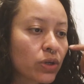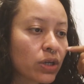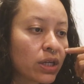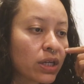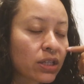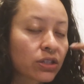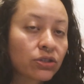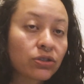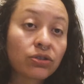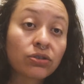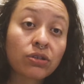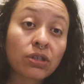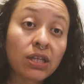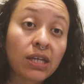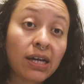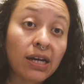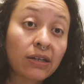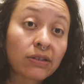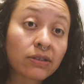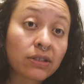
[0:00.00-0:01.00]
connection to
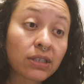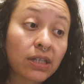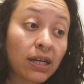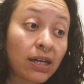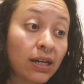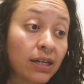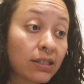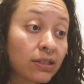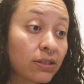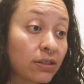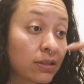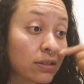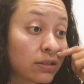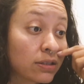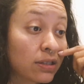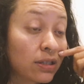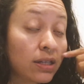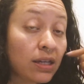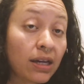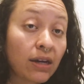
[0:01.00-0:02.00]
the outside, to the
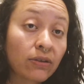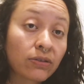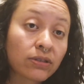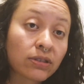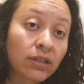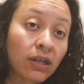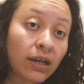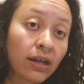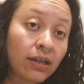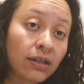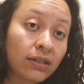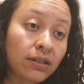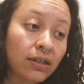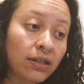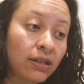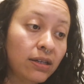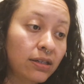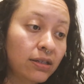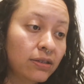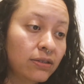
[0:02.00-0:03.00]
city outside,
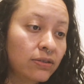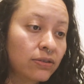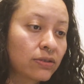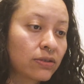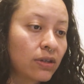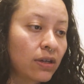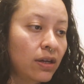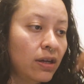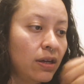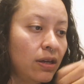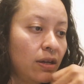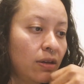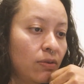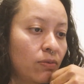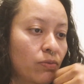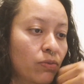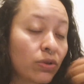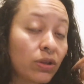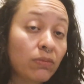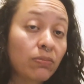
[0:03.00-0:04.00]
is a
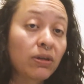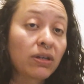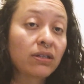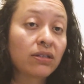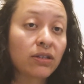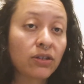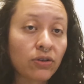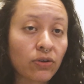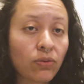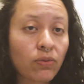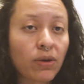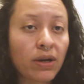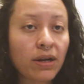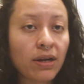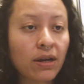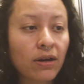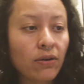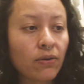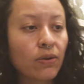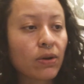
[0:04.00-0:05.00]
really big deal right
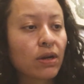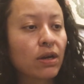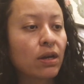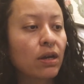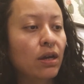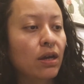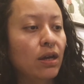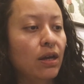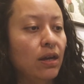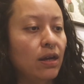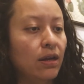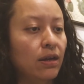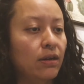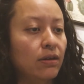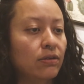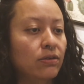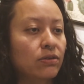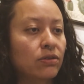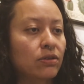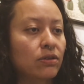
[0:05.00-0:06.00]
now.
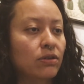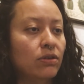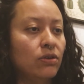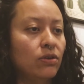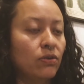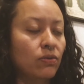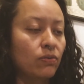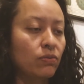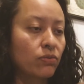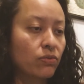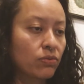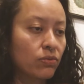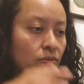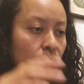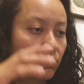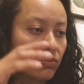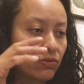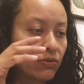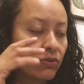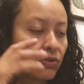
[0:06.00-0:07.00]
And, you know,
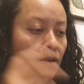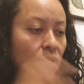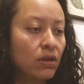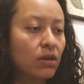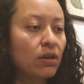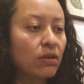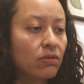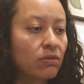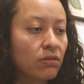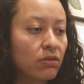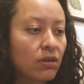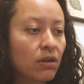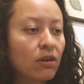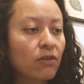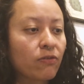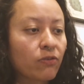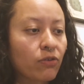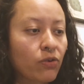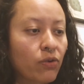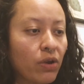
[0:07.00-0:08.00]
see and think
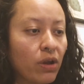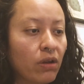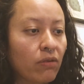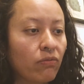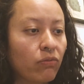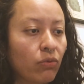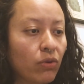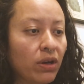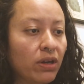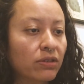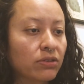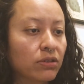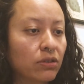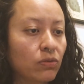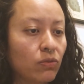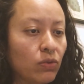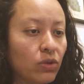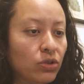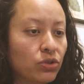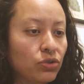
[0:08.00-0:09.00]
of creative ways
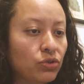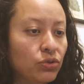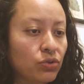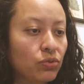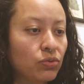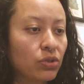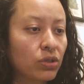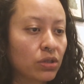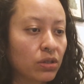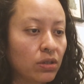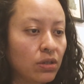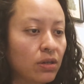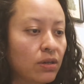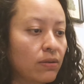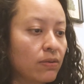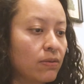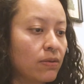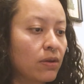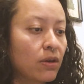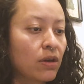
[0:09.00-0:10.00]
in which you
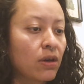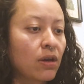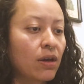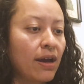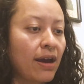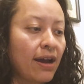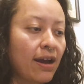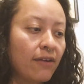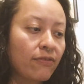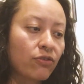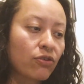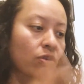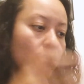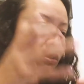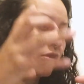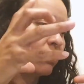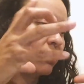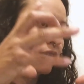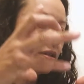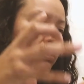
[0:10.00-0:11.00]
can have your
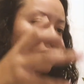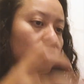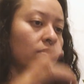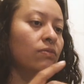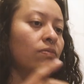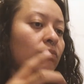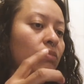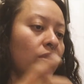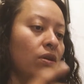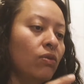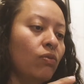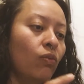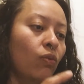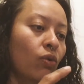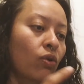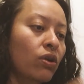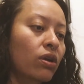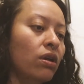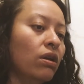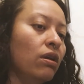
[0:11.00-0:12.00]
clients be
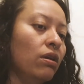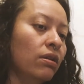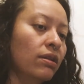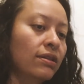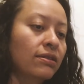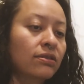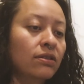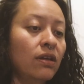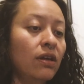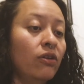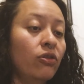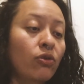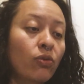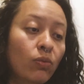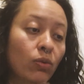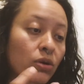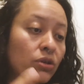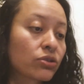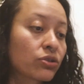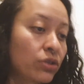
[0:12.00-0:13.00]
working, let's say, in their
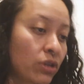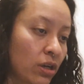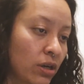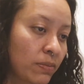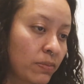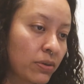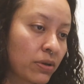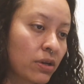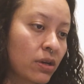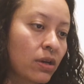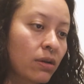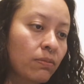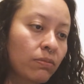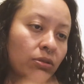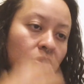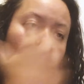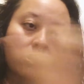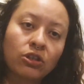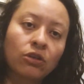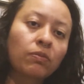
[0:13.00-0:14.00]
workshop,
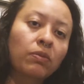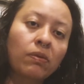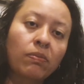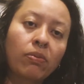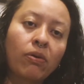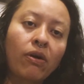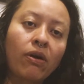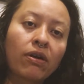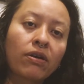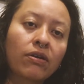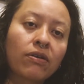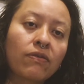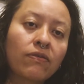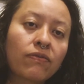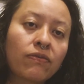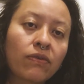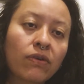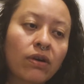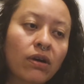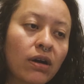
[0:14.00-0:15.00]
but still be part of
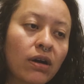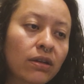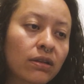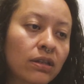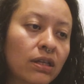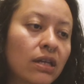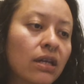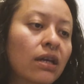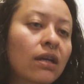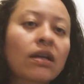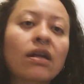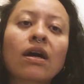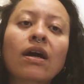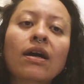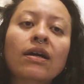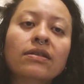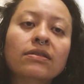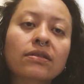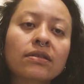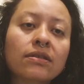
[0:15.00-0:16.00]
Lincoln
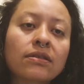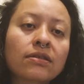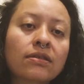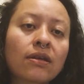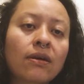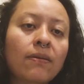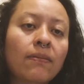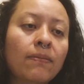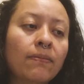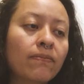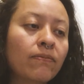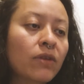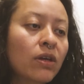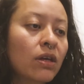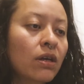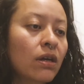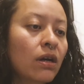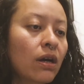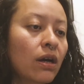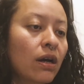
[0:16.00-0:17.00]
Heights in some
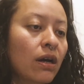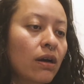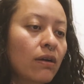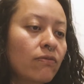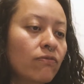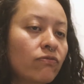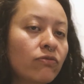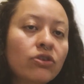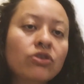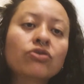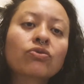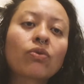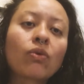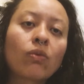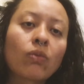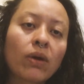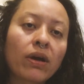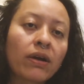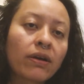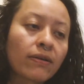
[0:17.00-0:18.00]
visual
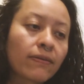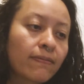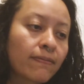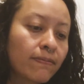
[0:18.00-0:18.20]
way.